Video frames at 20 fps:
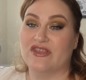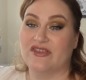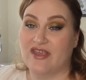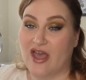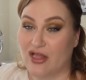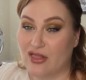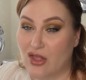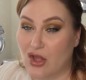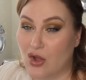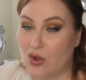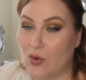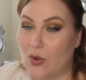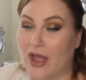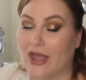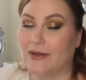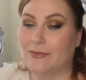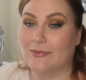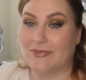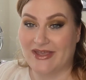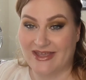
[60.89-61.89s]
yellow
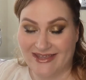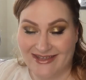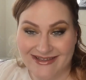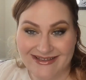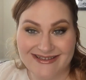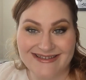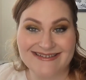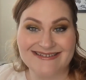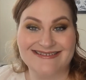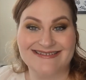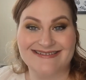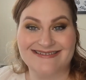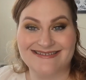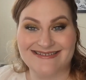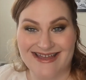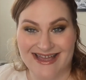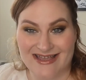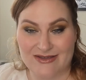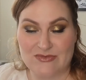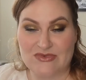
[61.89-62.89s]
and pink
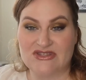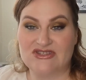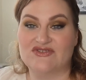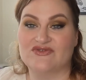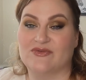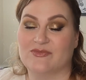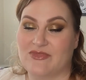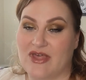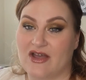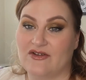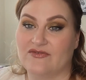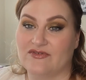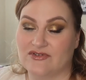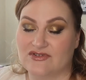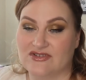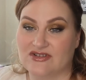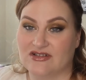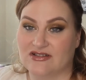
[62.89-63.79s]
diamonds from that first